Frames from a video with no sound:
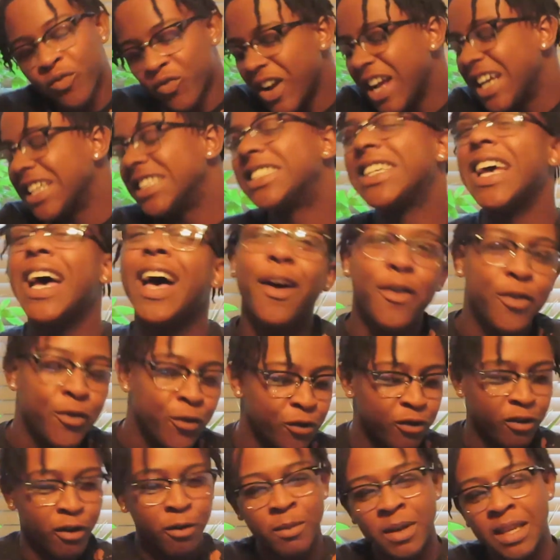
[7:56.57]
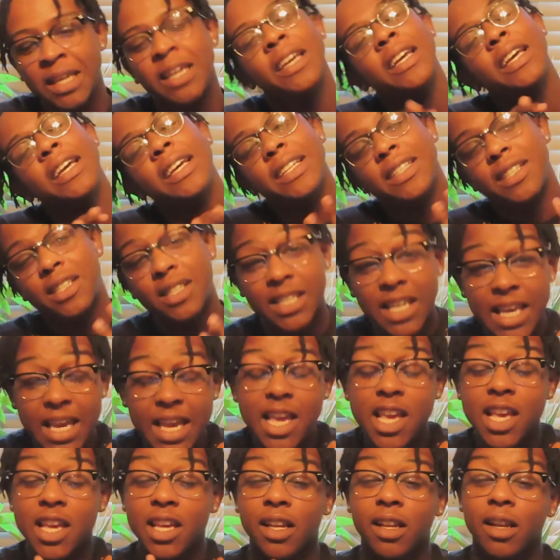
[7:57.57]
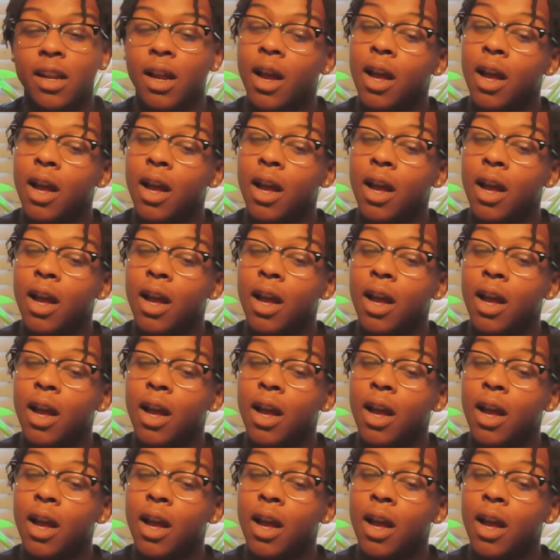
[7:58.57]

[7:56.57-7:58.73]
Fresh out, you feel me? T.